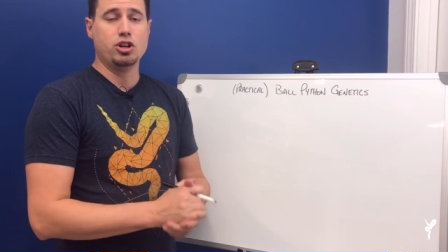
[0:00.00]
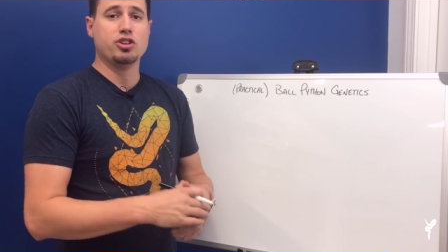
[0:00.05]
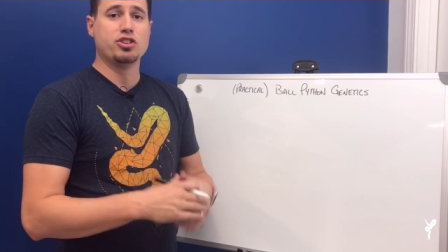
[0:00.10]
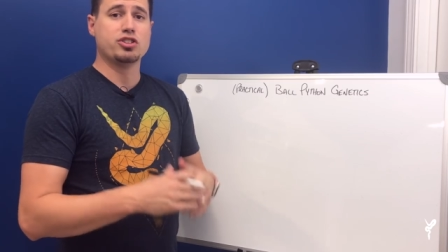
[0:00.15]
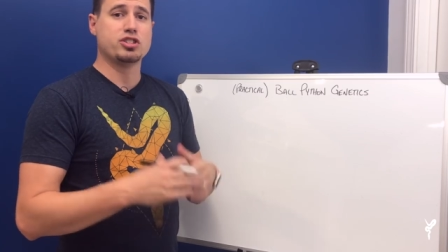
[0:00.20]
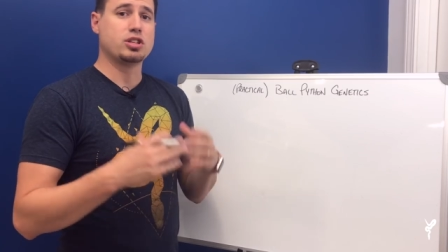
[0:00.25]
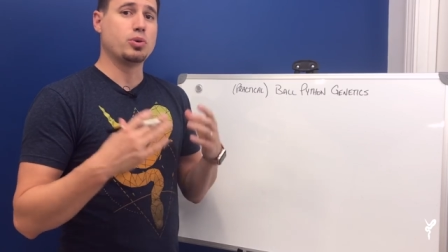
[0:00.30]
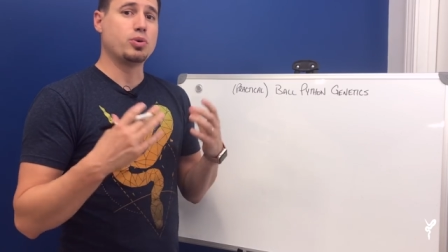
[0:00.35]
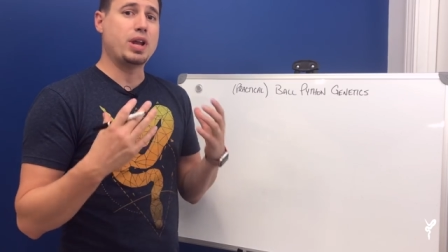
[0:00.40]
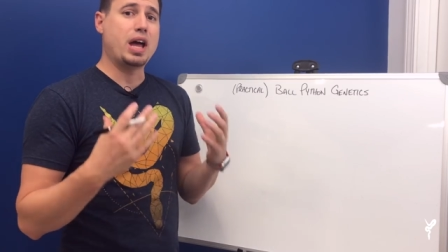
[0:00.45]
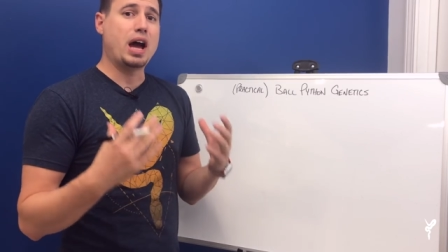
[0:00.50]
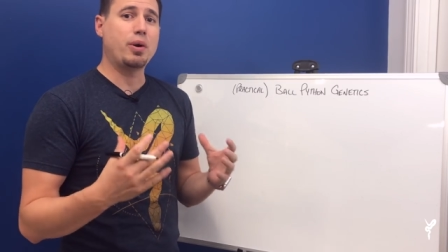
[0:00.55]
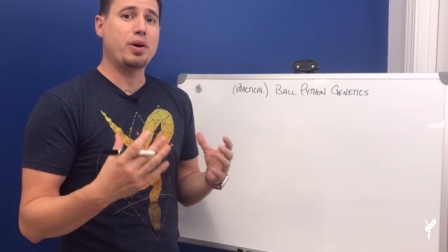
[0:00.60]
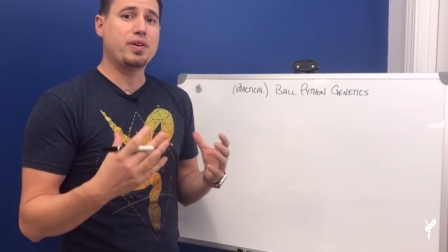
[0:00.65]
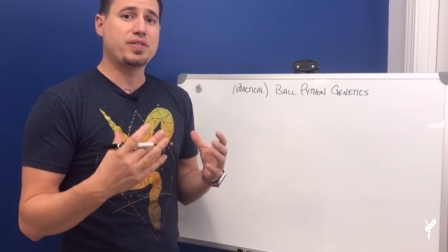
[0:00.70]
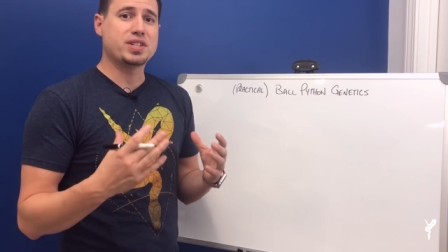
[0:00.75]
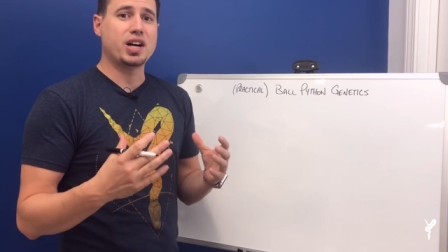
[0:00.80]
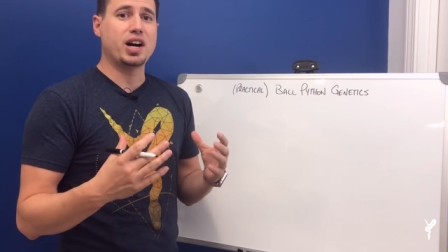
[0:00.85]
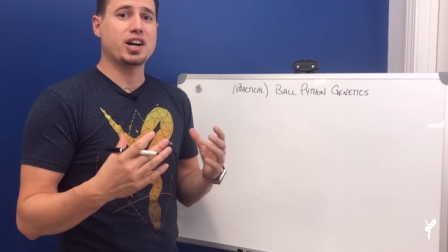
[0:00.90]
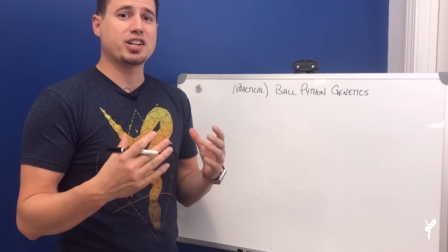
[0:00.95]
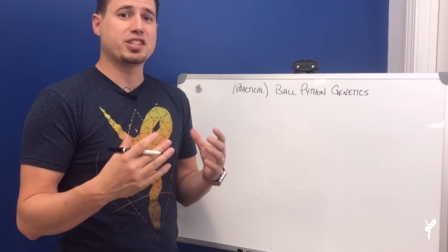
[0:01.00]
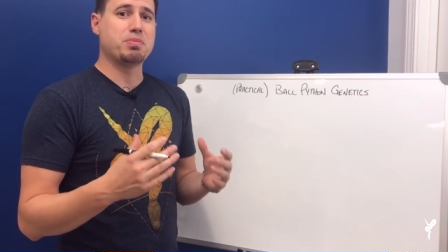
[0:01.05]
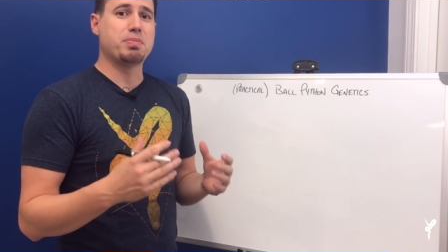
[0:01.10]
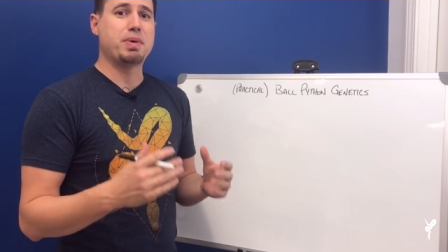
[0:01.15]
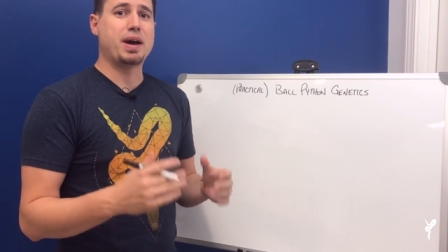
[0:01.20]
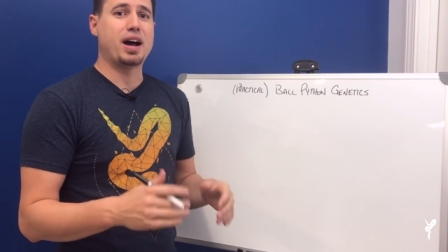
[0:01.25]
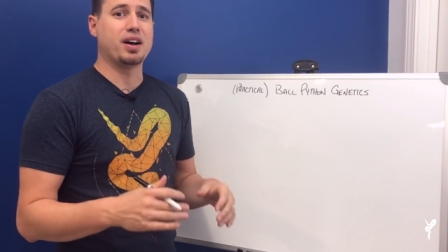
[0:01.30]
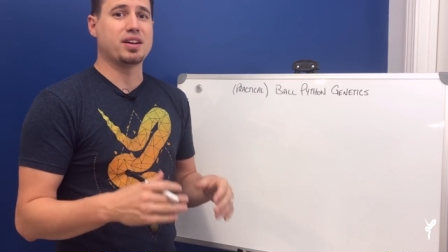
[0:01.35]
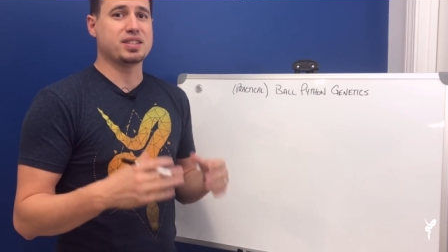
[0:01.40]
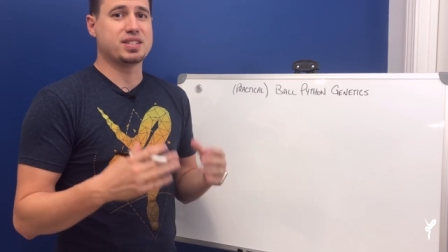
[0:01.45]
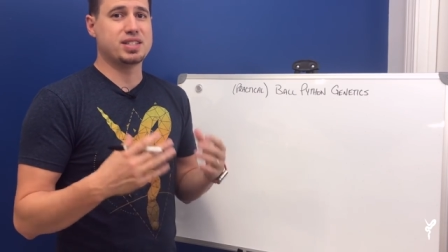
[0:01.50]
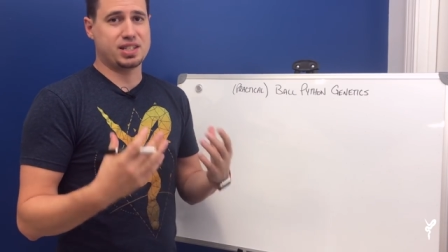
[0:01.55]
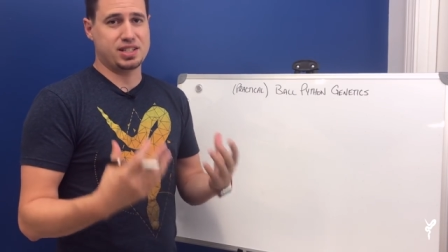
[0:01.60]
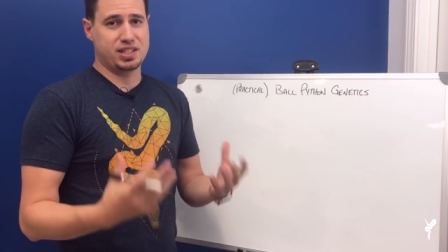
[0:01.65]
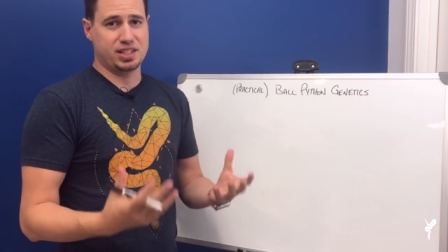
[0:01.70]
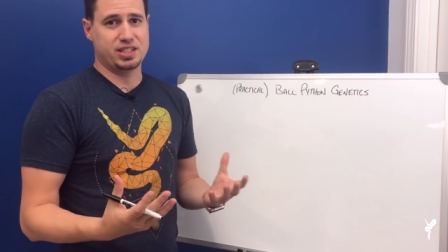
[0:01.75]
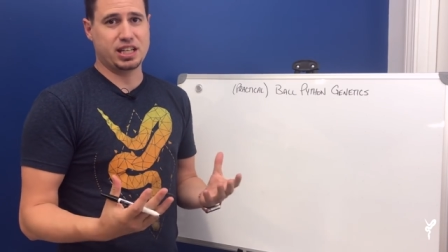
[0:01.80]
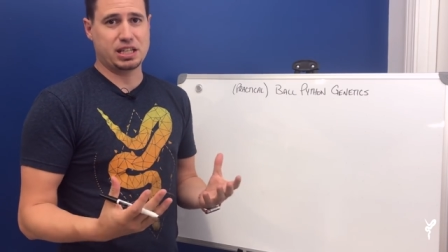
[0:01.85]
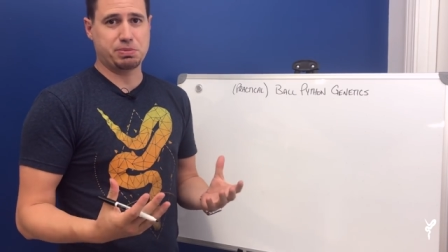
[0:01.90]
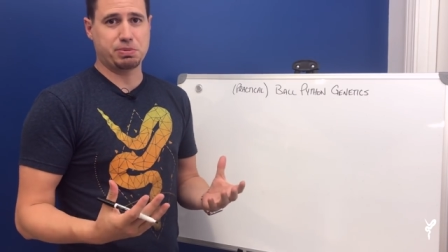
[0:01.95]
So now we've talked about
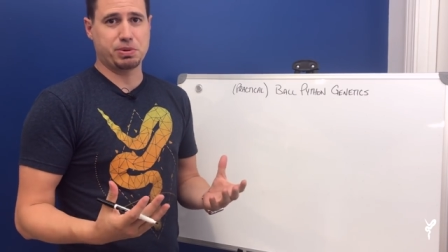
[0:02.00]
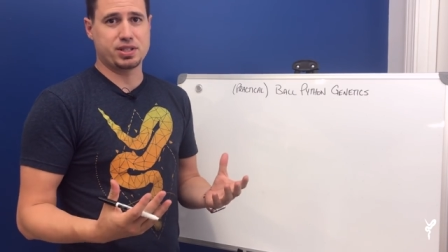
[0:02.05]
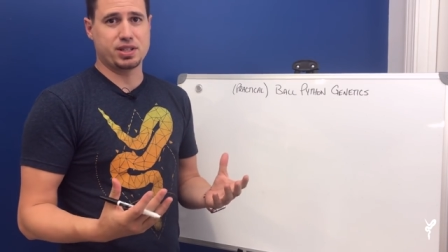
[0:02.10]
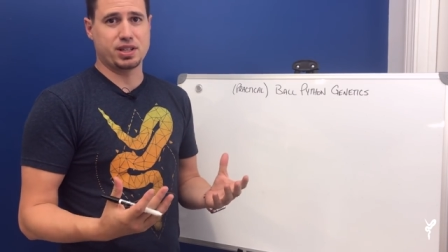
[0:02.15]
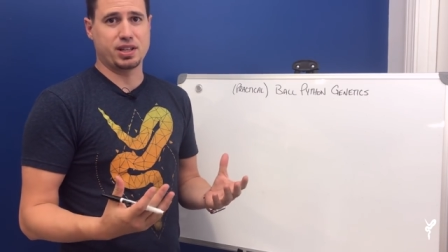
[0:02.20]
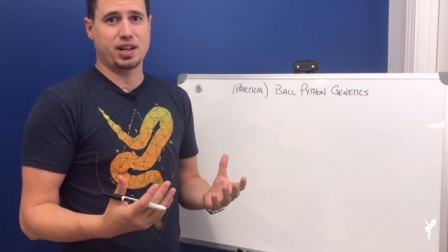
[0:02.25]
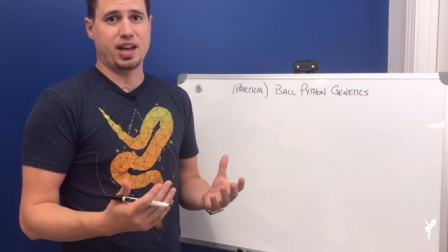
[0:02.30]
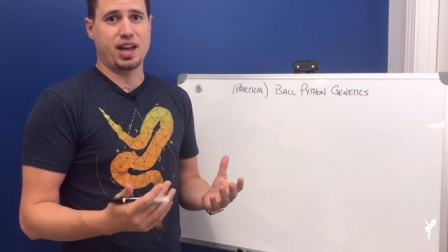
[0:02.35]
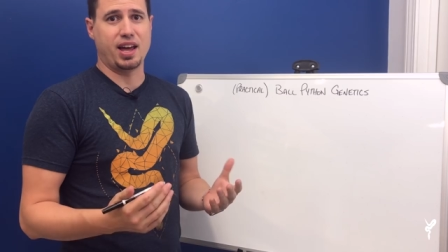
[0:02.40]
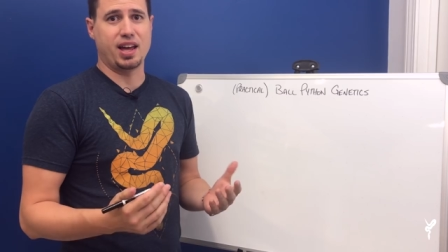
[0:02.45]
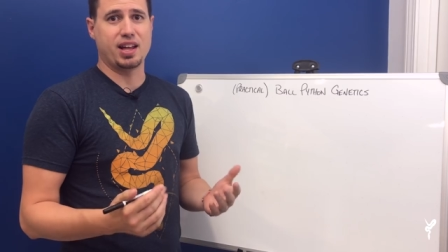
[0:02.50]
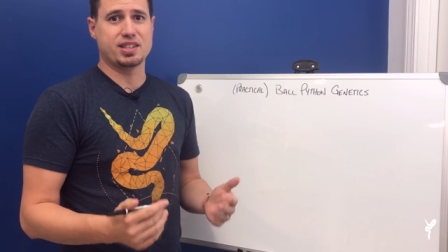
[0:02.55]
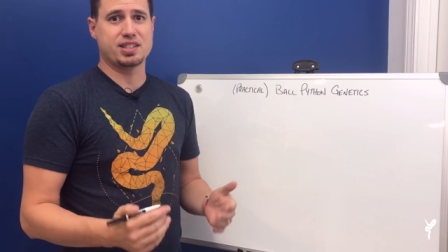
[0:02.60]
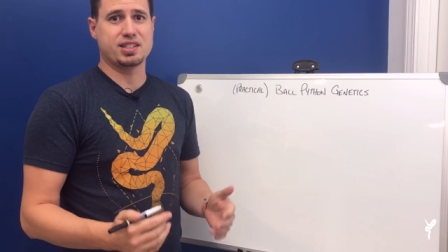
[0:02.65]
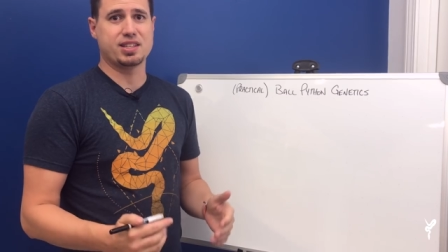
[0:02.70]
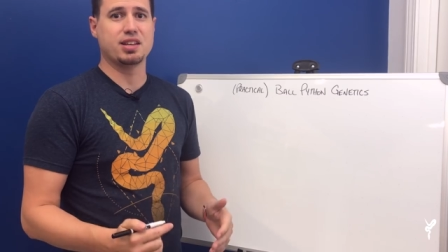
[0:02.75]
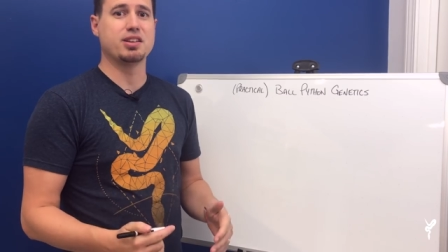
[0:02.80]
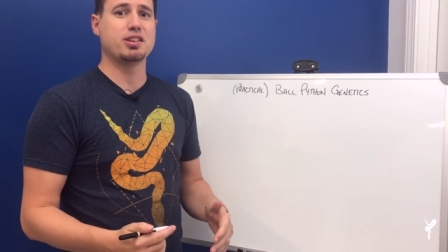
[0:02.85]
sixty-six percent hets,